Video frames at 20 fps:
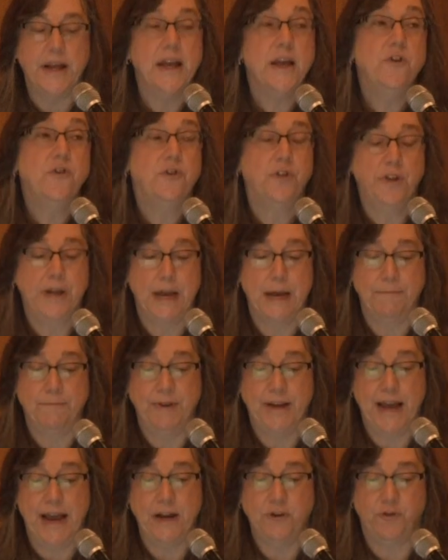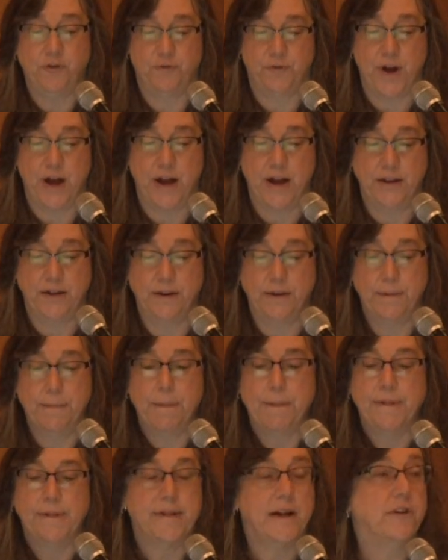into the MVH fund,
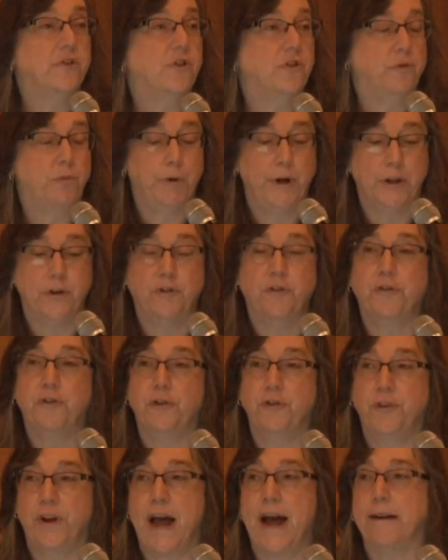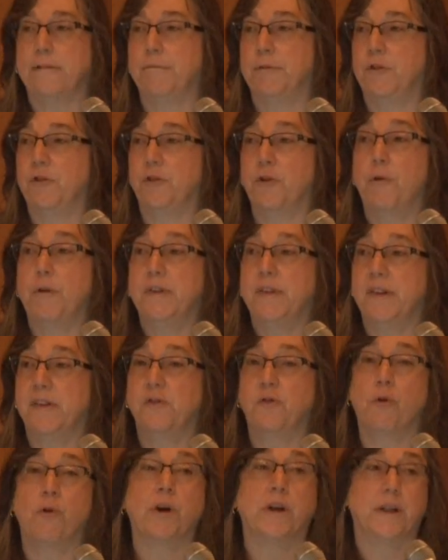such as wheel or surtax, which has always
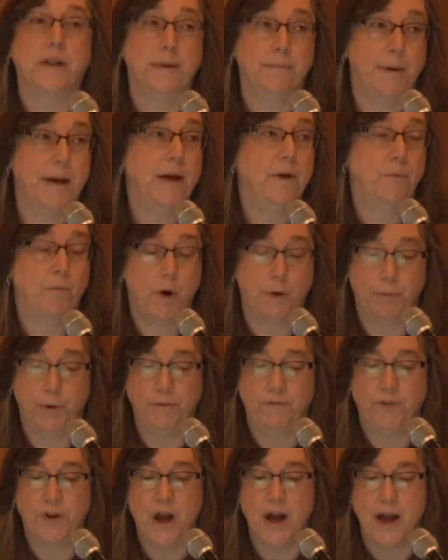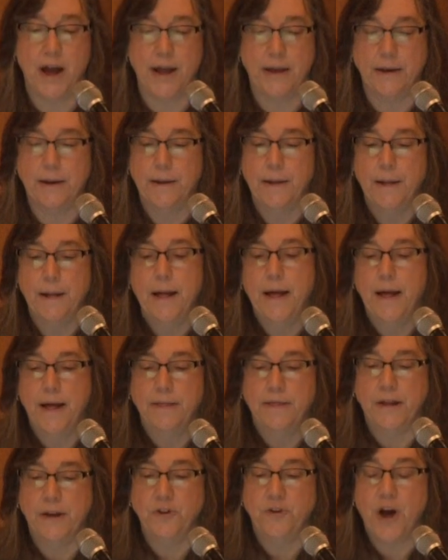historically been what we've done,
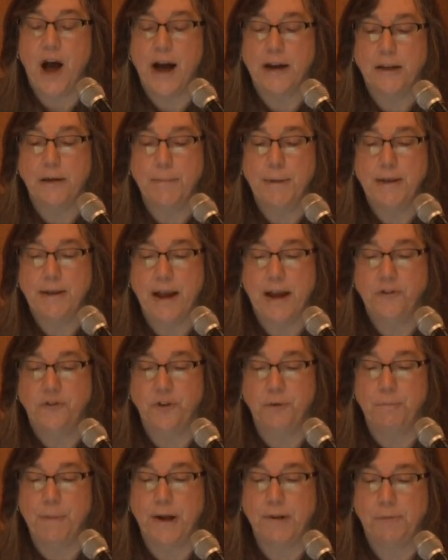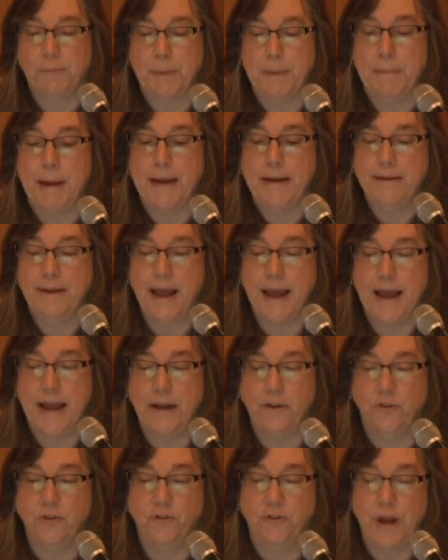then documentation must be
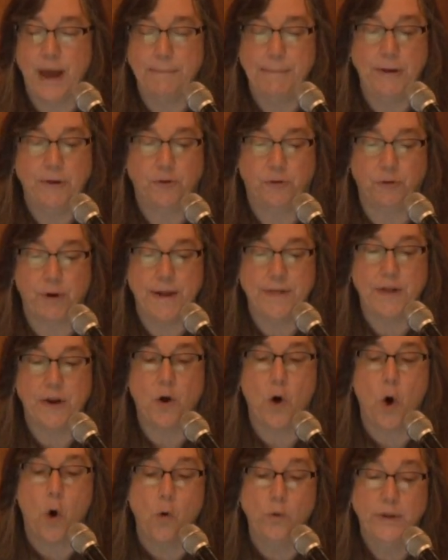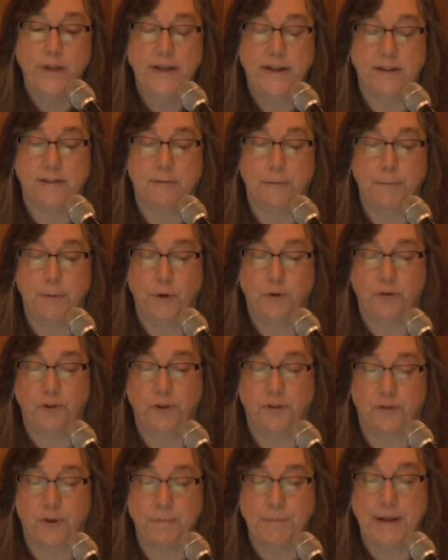maintained to demonstrate that only
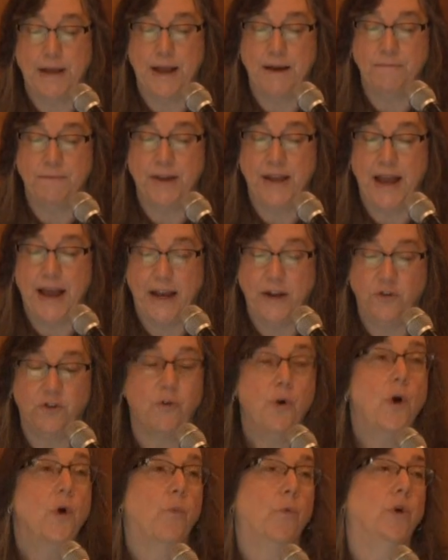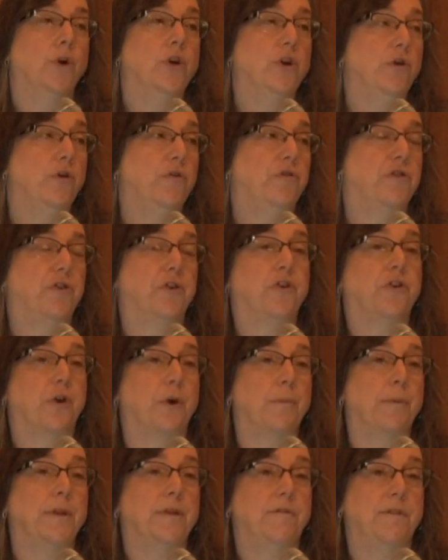distributions from the MVH were used to
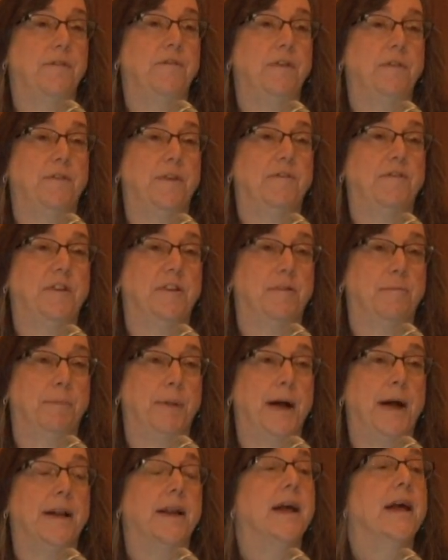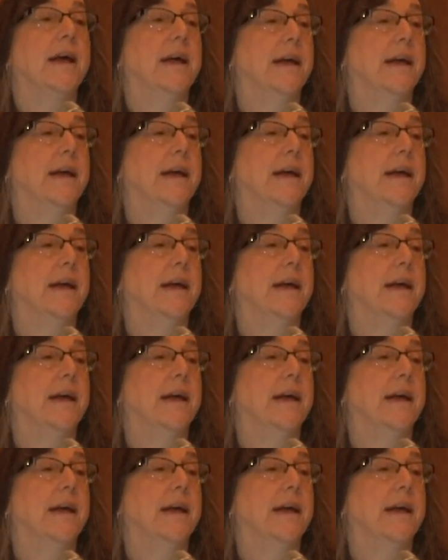determine the 50-50 split.